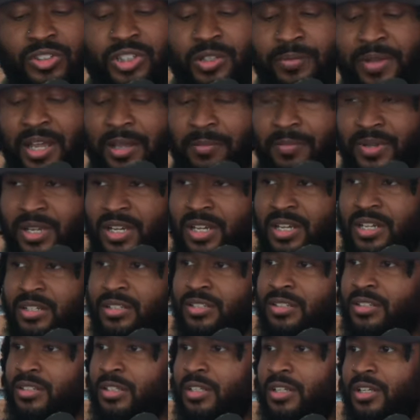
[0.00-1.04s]
She make
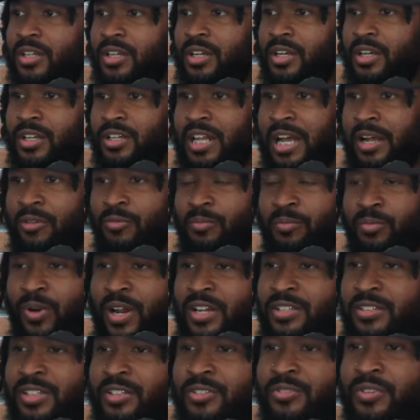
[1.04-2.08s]
beads, like
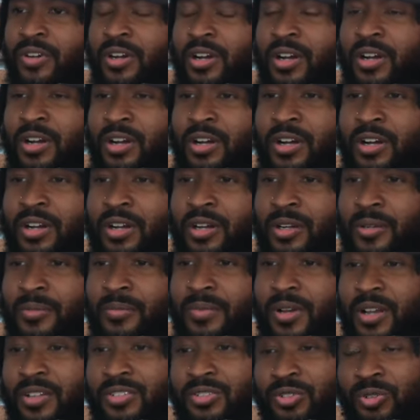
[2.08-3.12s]
bracelets for her uh,
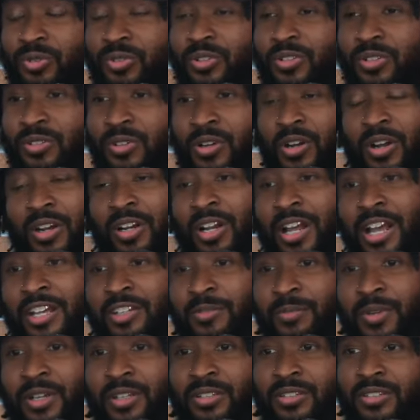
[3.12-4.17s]
her students or her
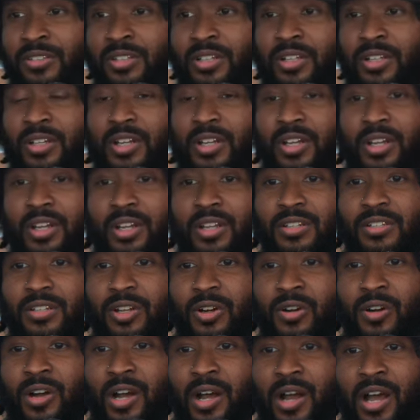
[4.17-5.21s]
classmates.
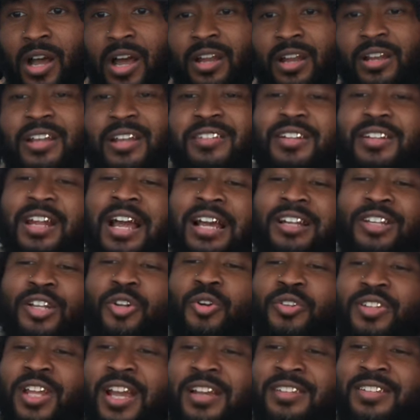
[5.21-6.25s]
So I, it's like
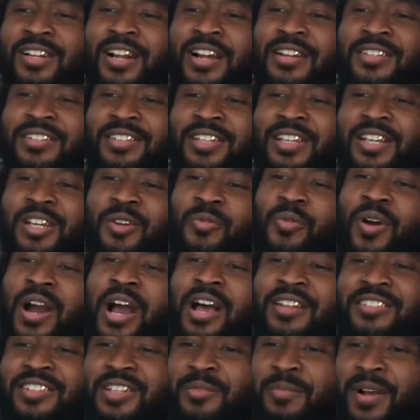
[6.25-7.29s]
little things that I see where
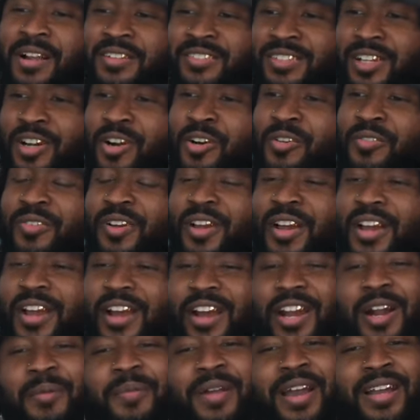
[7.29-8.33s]
I see myself,
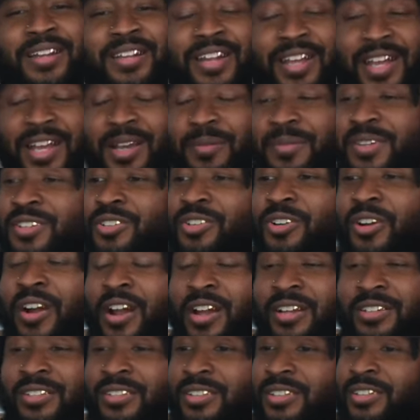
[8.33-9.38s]
and I'm like, damn, this
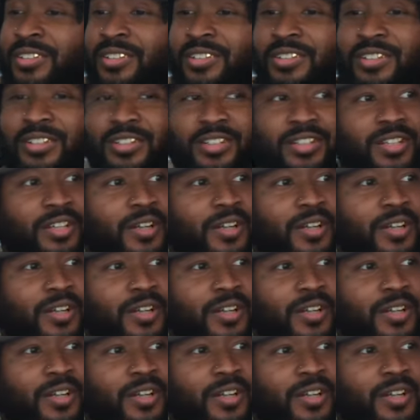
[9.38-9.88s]
crazy. Yeah, you can yeah.